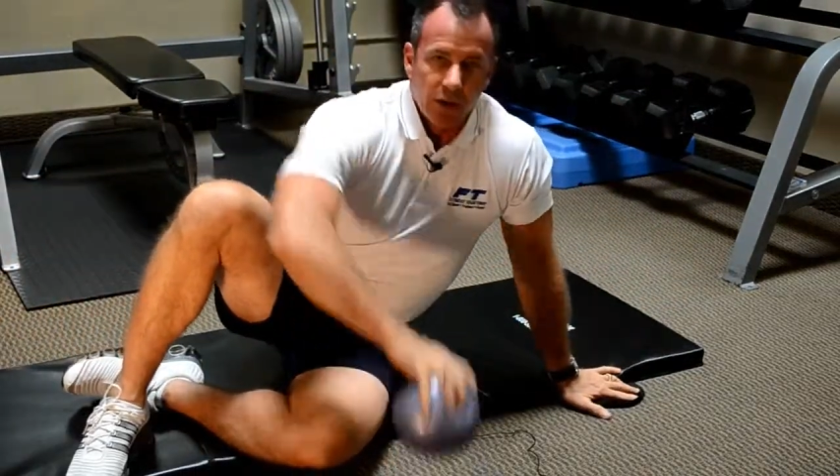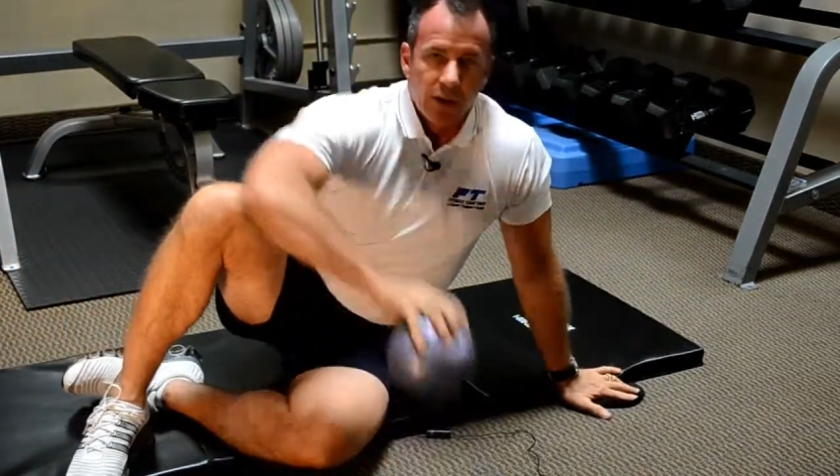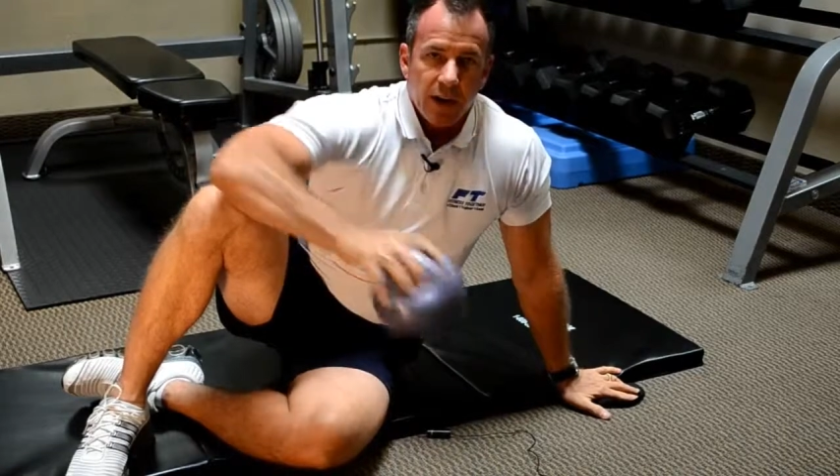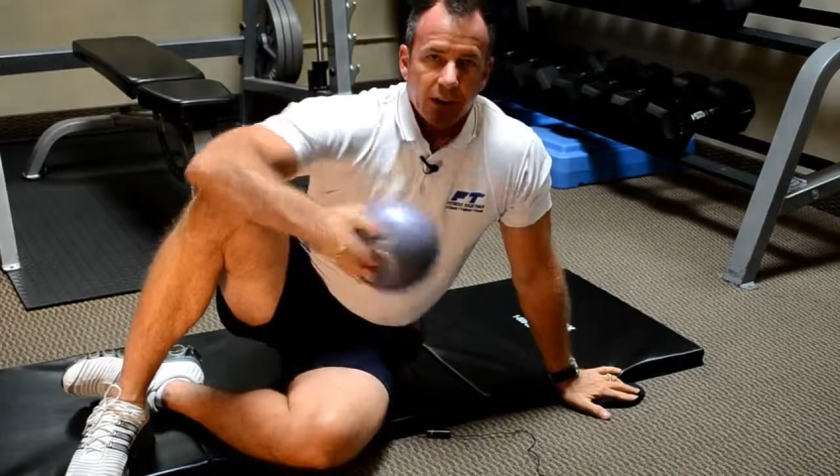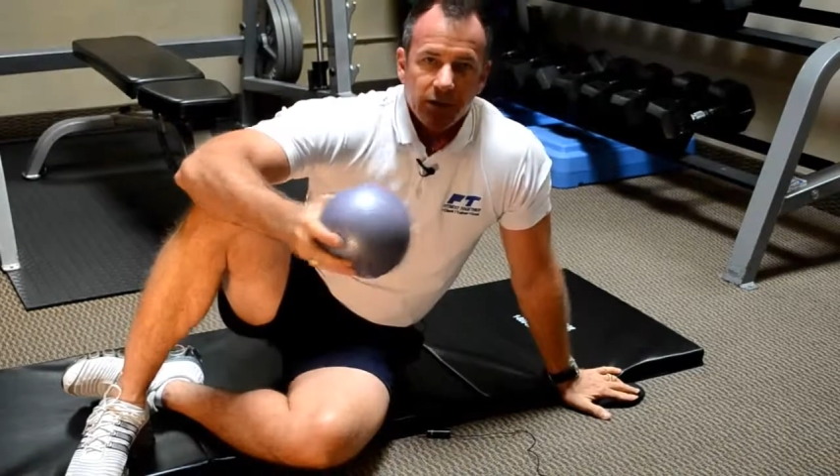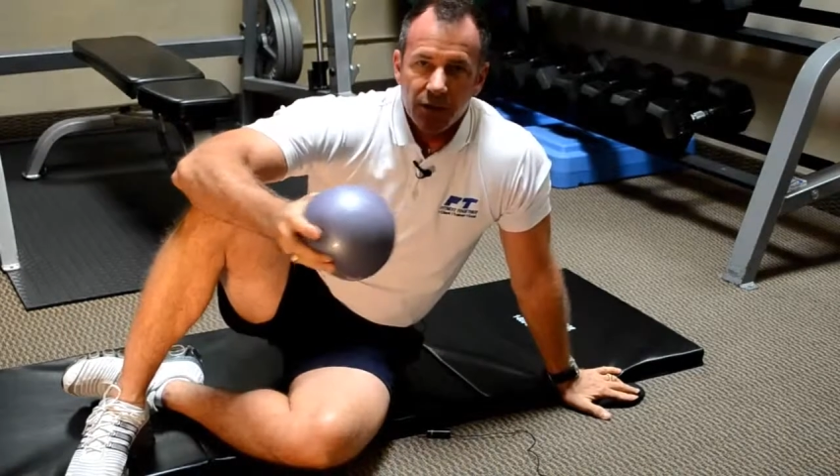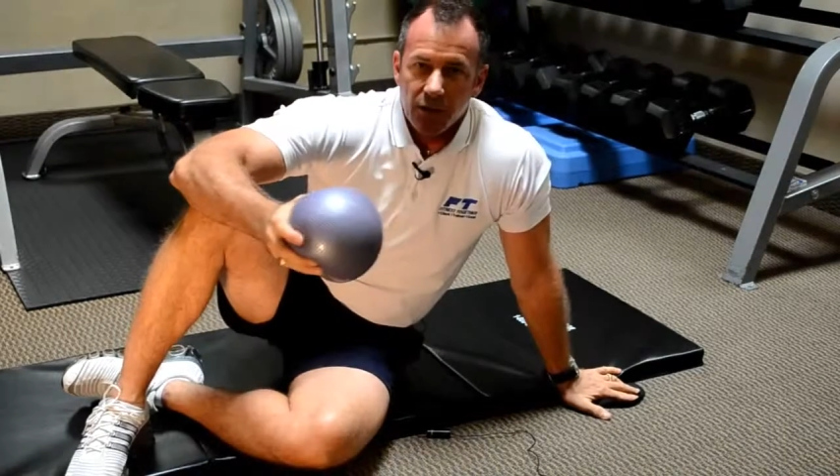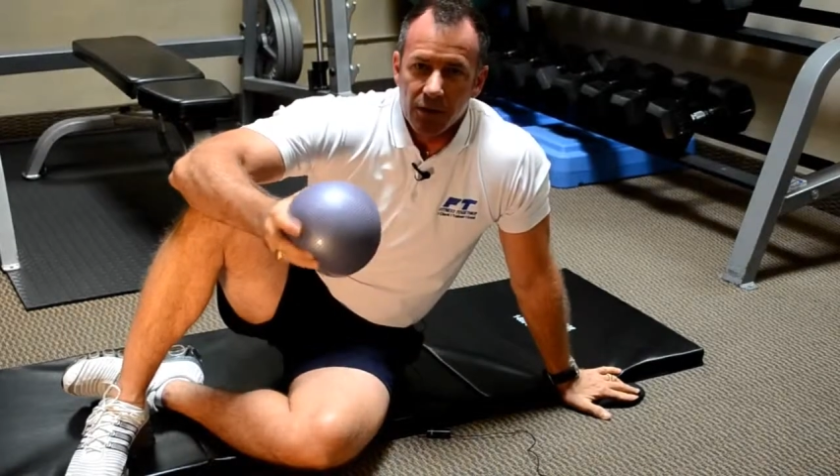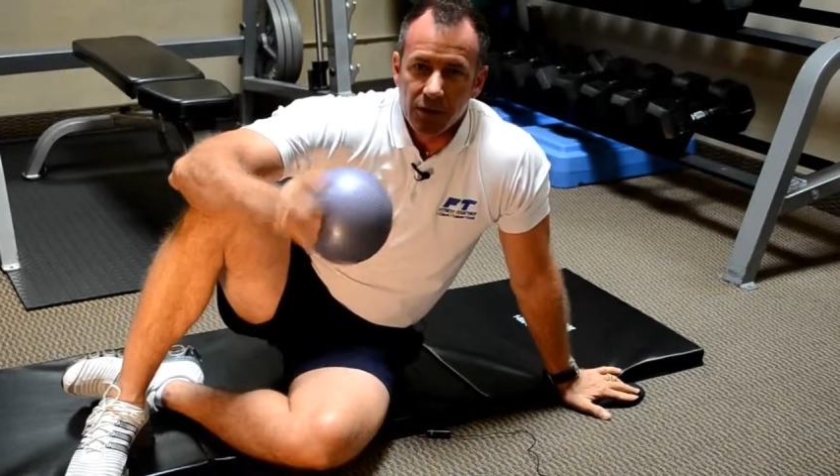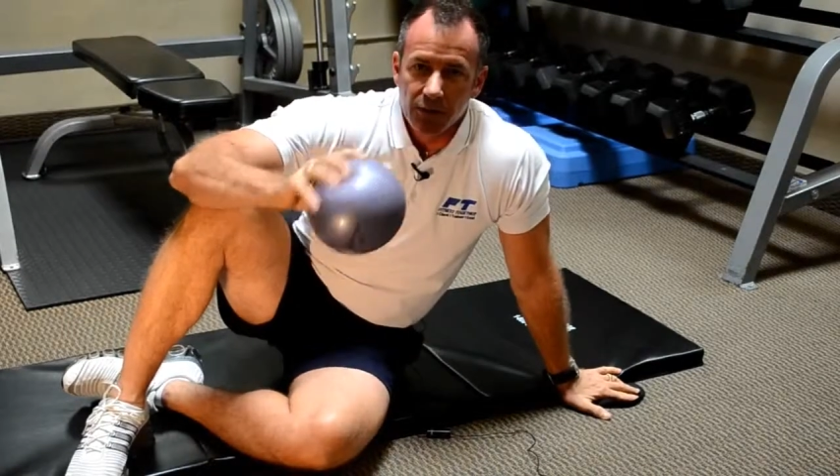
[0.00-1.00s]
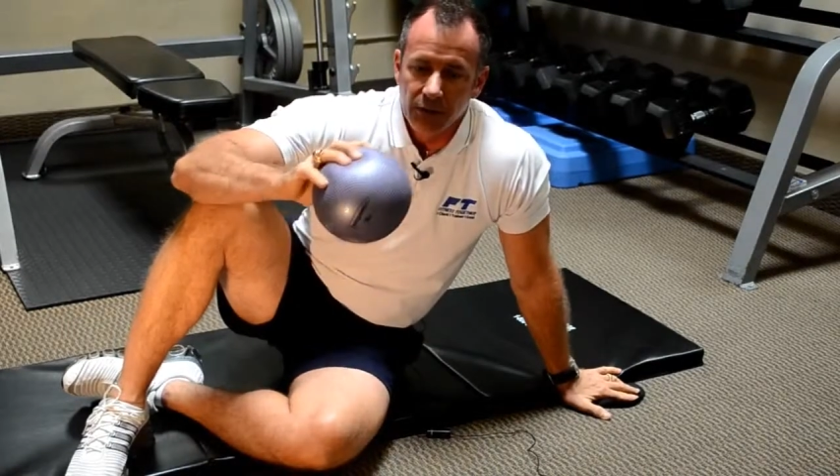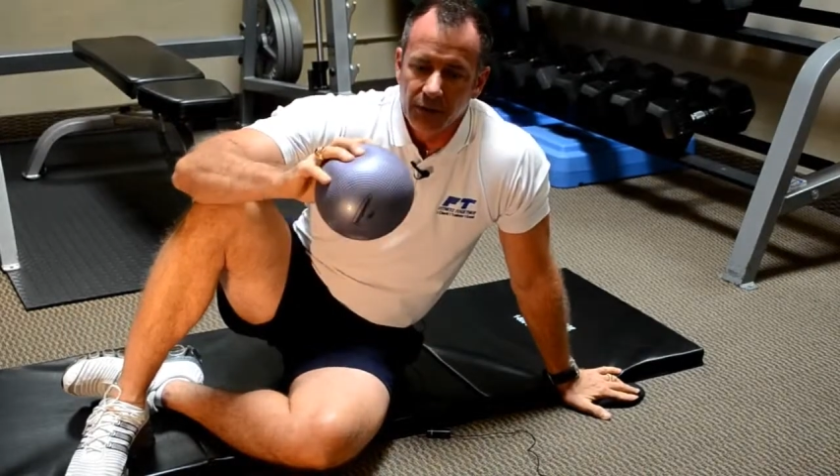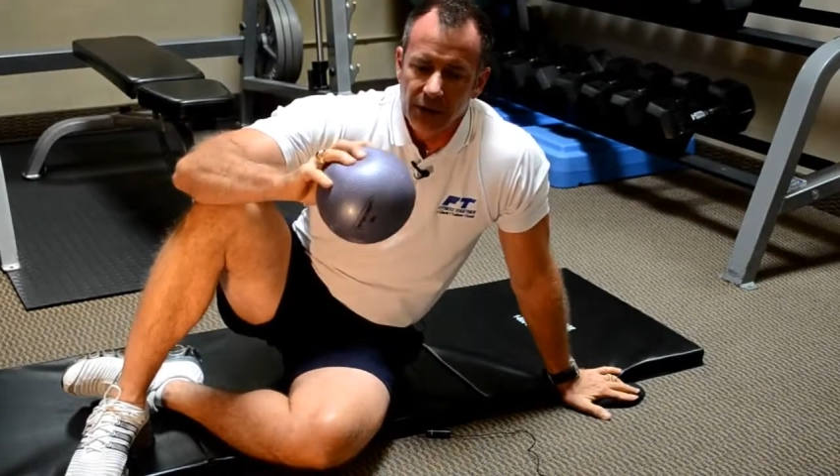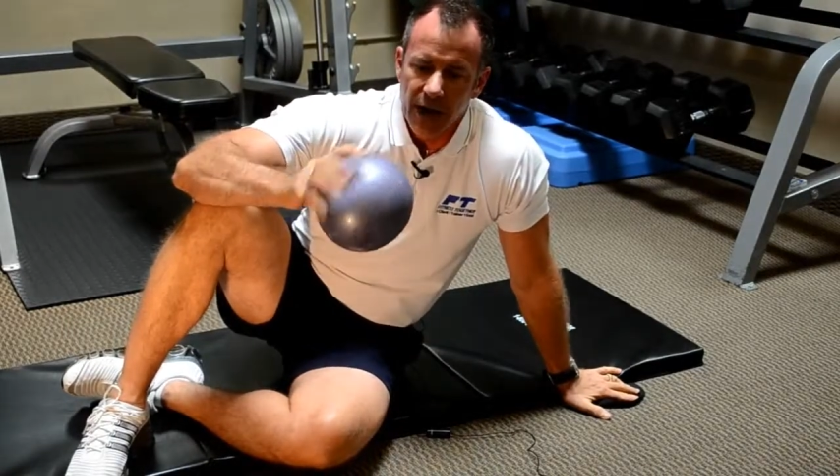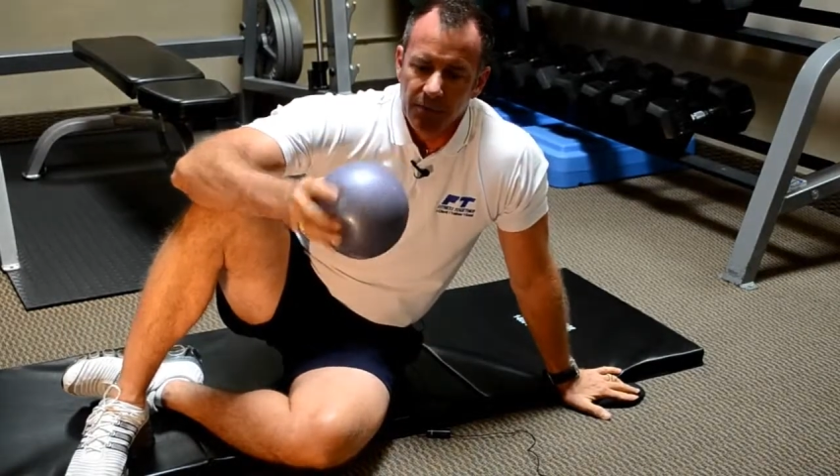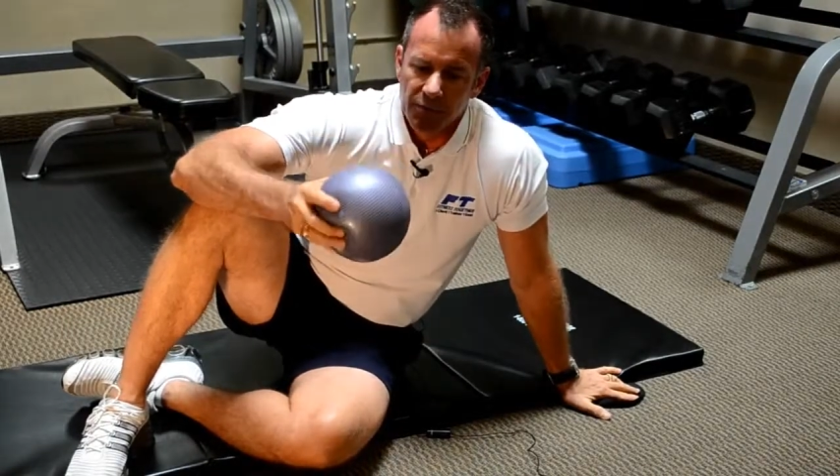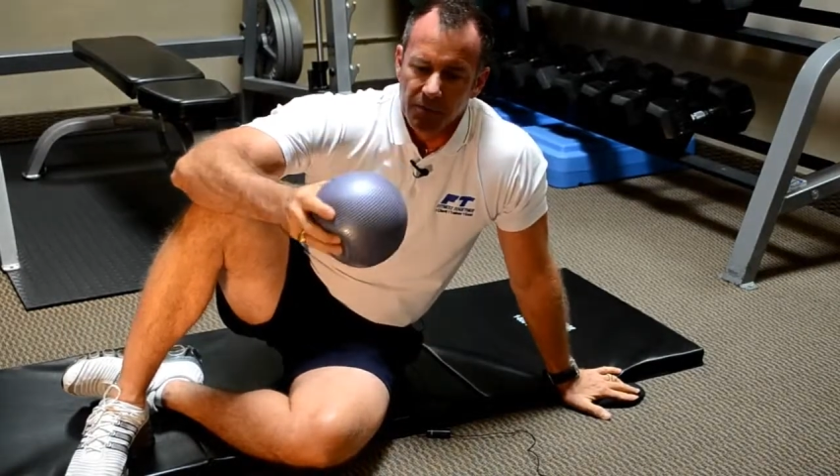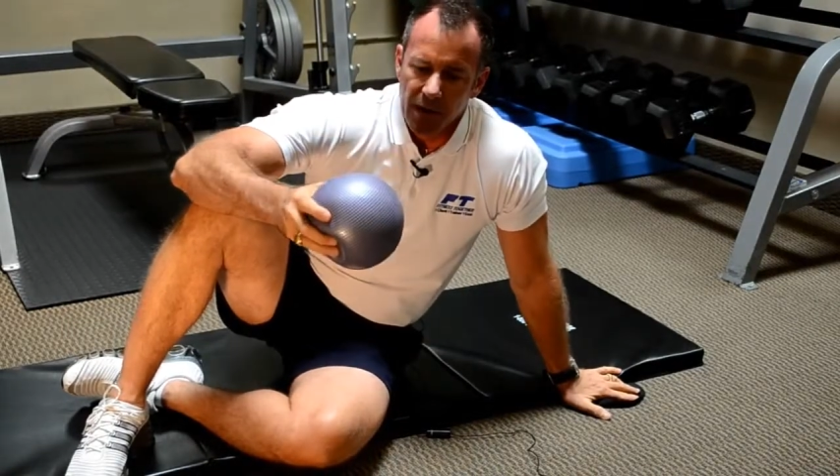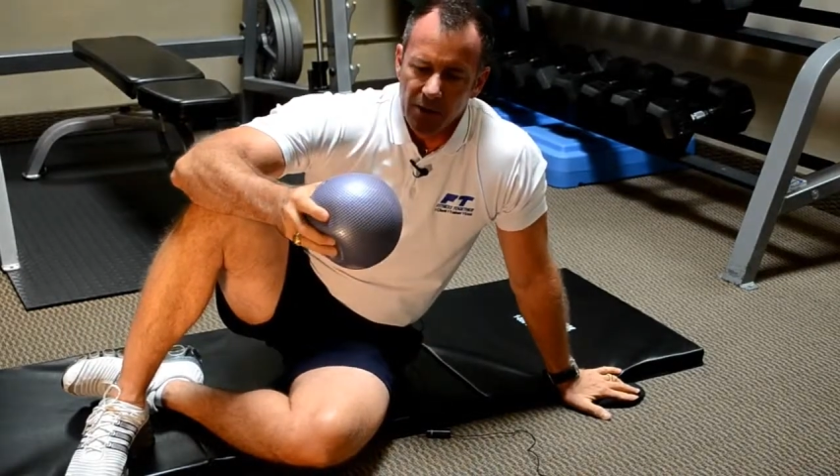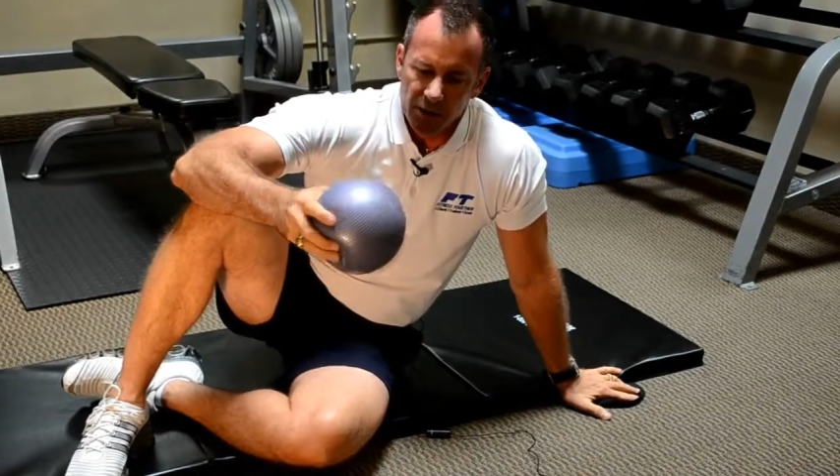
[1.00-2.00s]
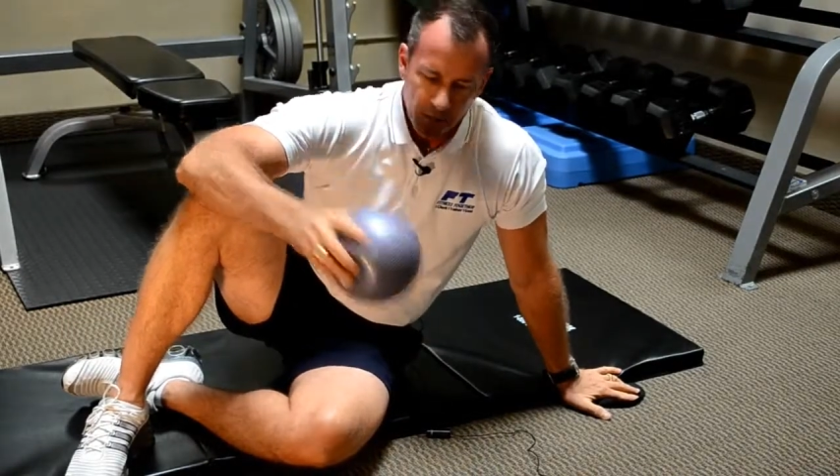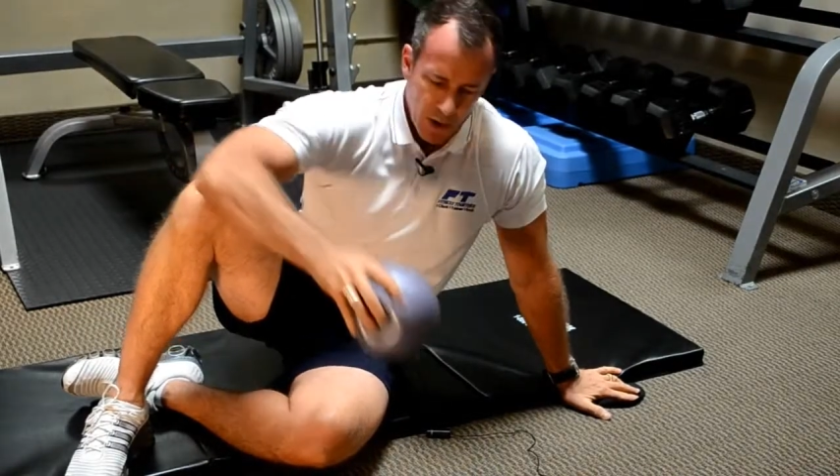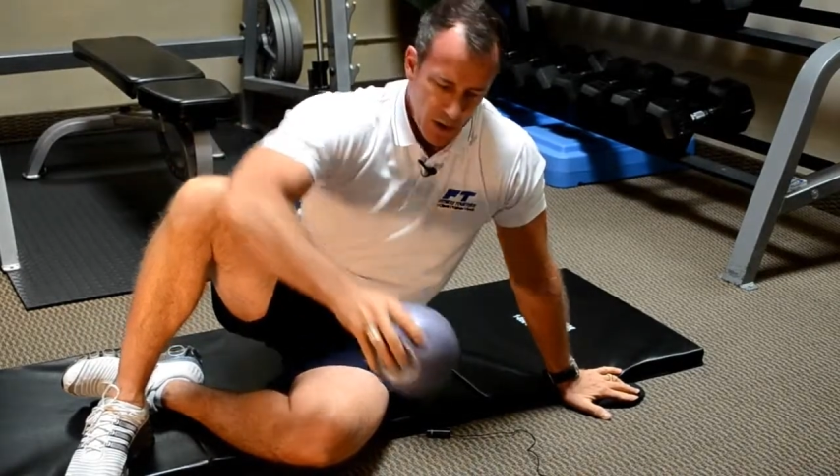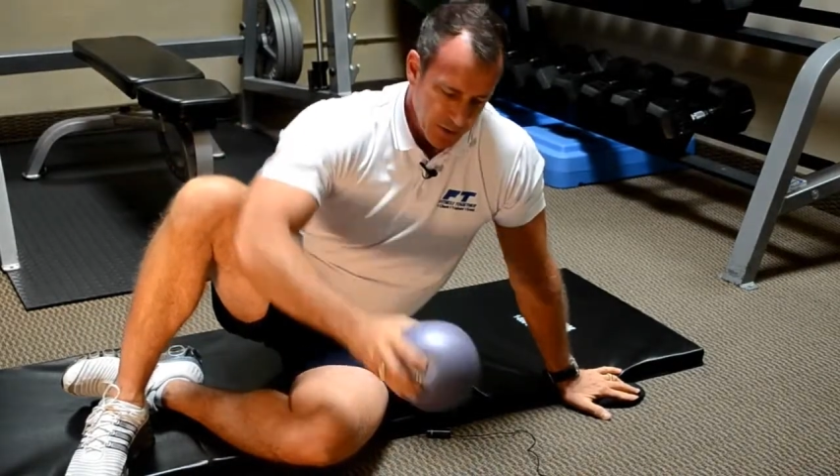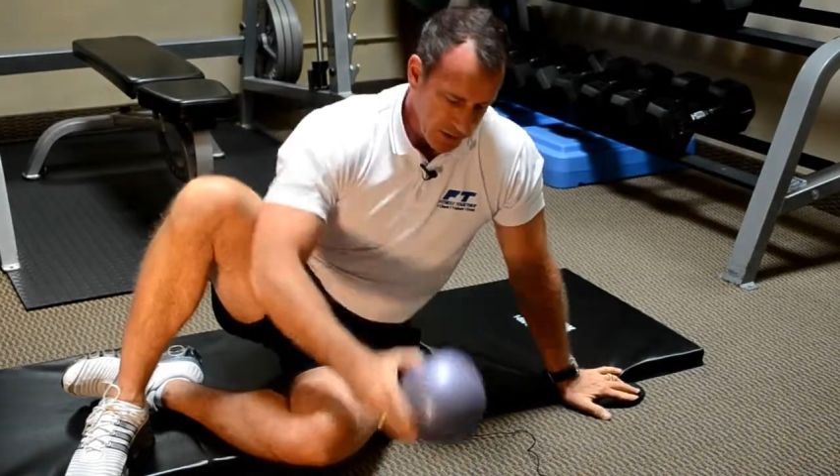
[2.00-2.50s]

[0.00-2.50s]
can take a series of different types of medicine balls.